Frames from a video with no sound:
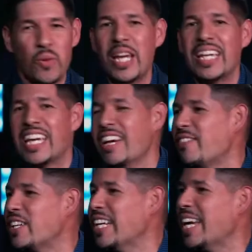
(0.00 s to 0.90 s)
we
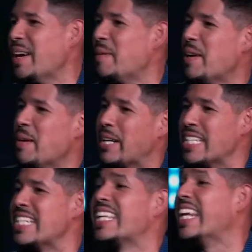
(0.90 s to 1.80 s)
give to him because
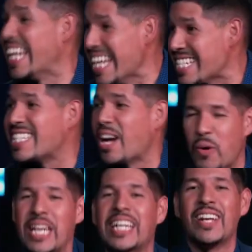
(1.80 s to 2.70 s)
it's the least that
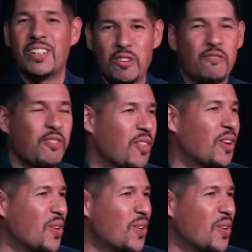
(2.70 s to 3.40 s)
we can do for the